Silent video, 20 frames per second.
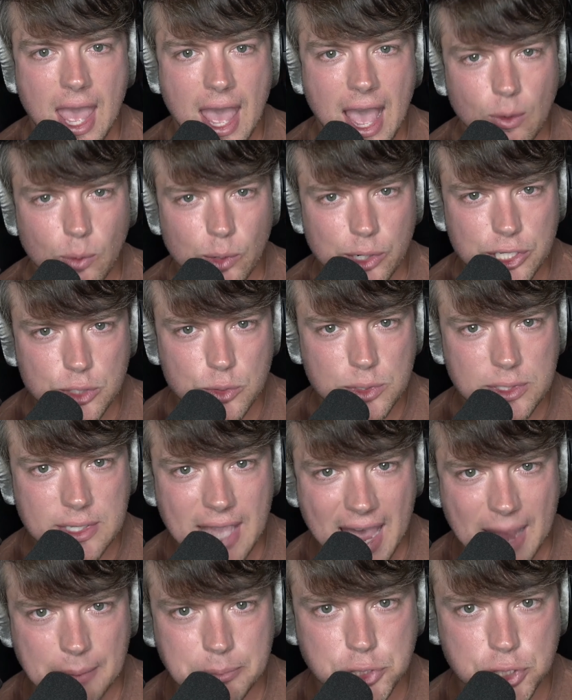How are you
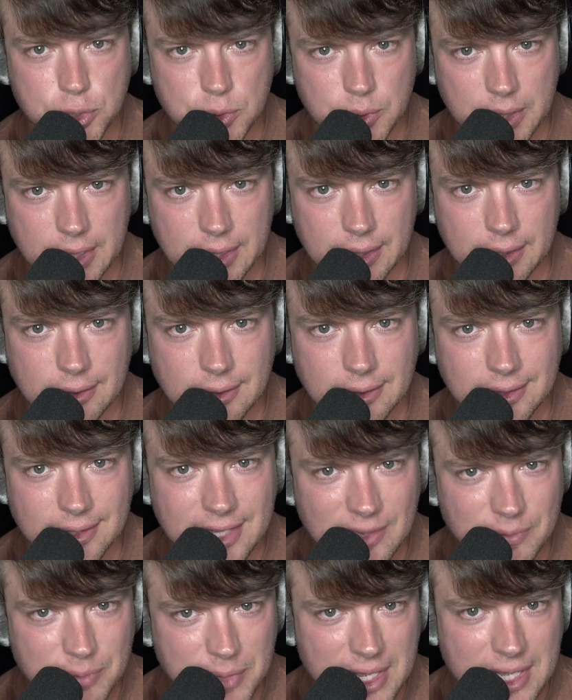capturing?
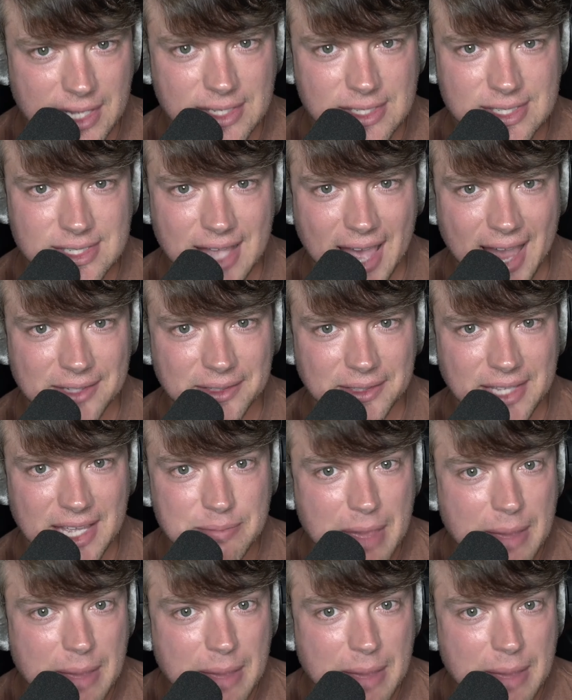Give me exactly,